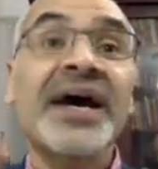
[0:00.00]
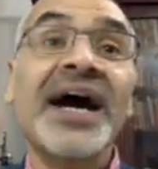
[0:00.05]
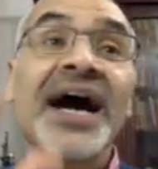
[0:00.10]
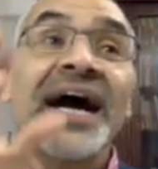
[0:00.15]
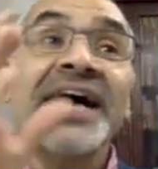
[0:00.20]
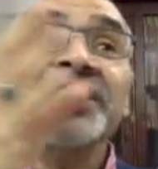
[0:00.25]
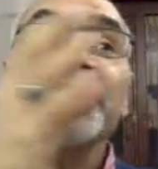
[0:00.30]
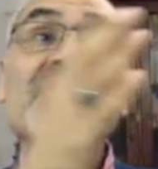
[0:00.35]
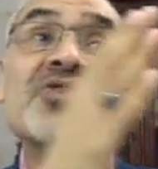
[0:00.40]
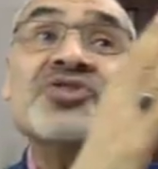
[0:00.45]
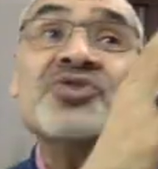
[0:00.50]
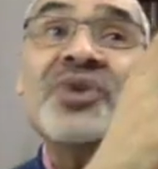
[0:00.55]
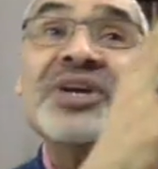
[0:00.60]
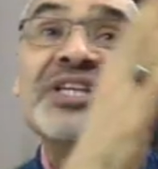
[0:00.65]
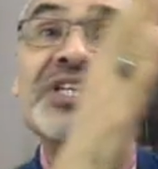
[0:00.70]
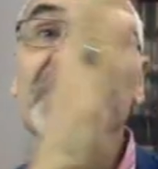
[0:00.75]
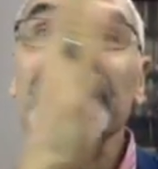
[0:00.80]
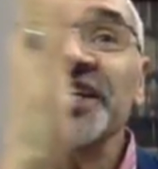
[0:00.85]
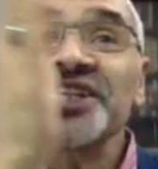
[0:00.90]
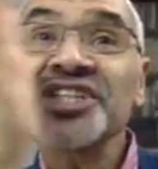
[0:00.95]
And usually
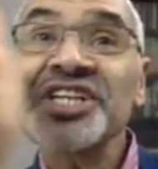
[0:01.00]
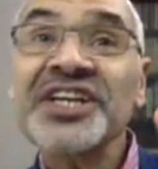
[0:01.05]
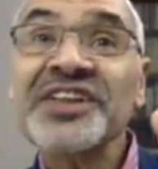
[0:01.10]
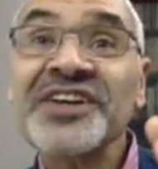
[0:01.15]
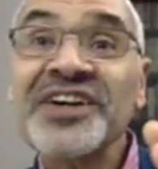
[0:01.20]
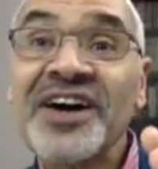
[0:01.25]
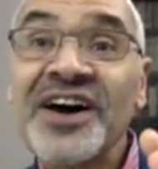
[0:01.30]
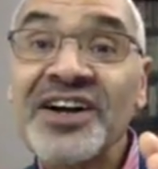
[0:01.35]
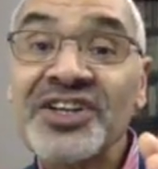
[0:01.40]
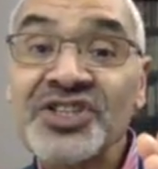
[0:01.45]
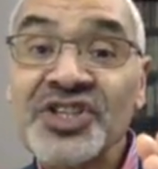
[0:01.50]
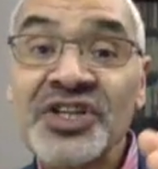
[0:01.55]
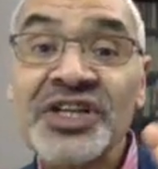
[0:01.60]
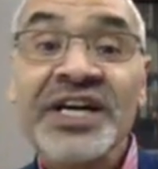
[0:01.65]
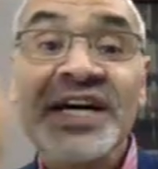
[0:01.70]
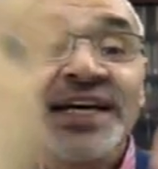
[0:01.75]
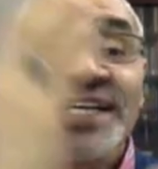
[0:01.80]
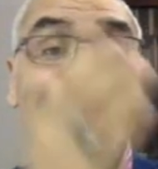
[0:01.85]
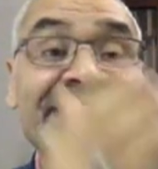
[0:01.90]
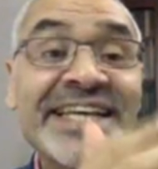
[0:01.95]
changing the culture
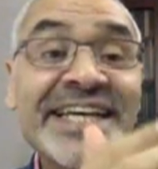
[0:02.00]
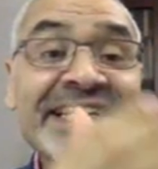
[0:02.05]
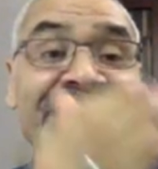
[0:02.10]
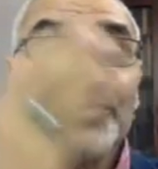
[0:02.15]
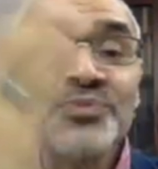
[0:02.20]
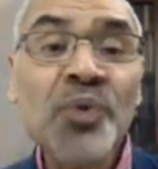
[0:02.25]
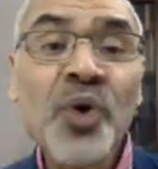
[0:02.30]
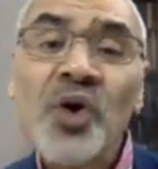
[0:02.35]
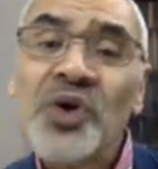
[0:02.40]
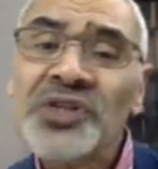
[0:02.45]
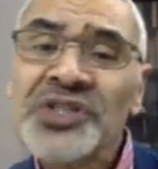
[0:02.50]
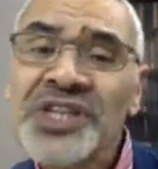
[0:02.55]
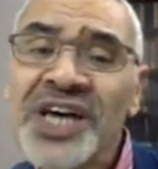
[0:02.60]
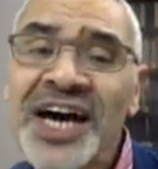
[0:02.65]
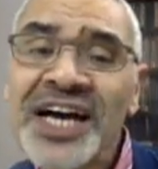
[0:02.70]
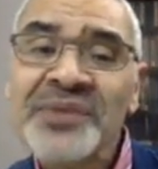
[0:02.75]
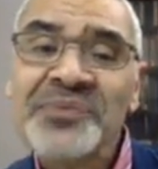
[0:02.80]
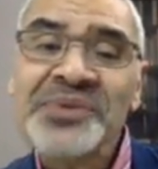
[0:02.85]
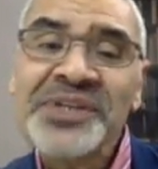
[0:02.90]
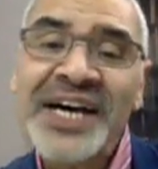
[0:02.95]
takes more
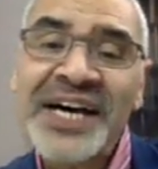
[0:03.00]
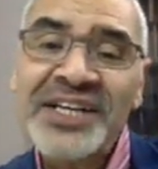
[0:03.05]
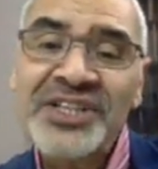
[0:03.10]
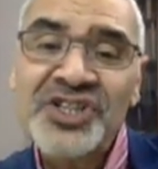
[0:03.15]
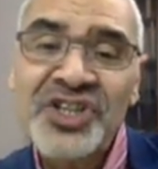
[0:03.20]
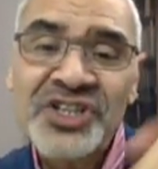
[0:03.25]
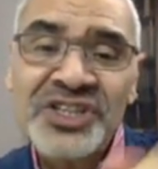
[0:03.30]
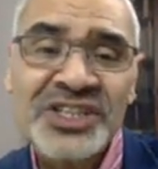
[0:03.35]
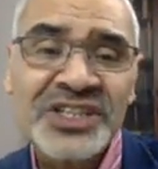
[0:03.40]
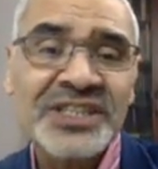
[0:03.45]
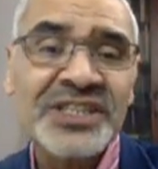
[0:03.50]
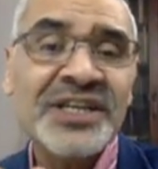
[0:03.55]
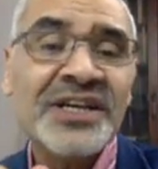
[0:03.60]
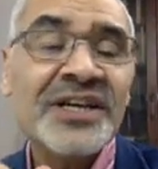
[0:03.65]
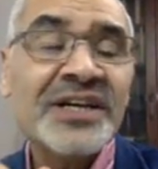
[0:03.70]
time than just